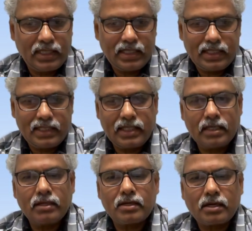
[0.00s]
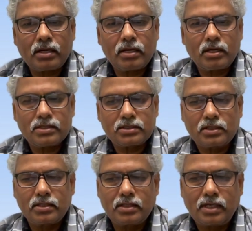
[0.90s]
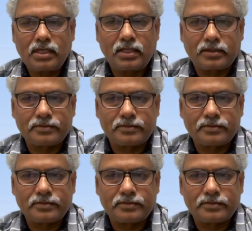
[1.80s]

in a chronological order.